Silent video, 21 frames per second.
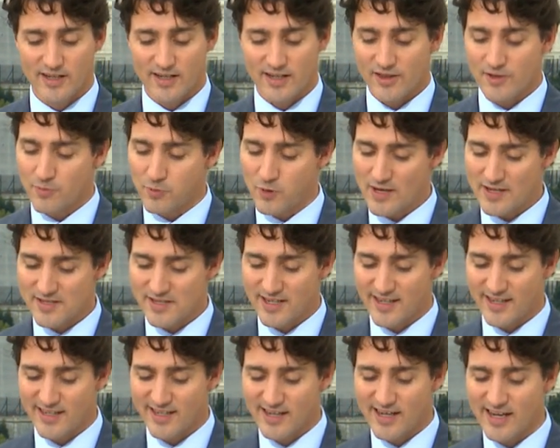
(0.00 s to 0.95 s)
and the
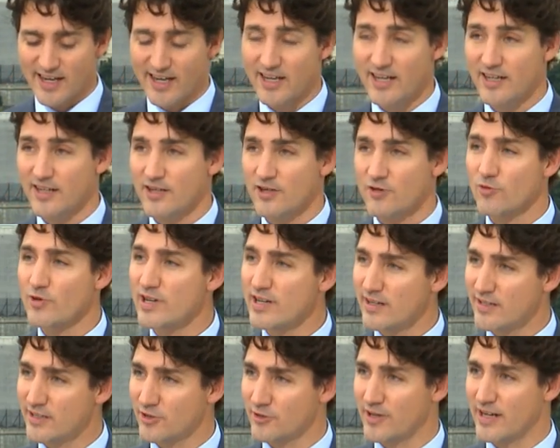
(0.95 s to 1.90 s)
President and I
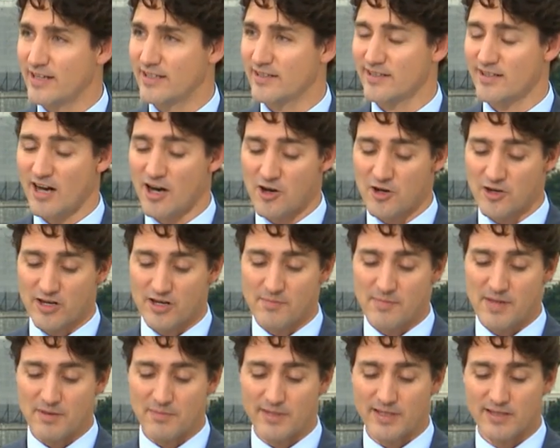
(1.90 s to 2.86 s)
reiterated our
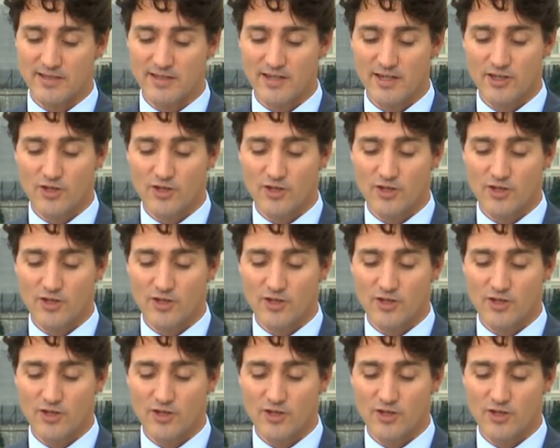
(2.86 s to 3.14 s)
commitment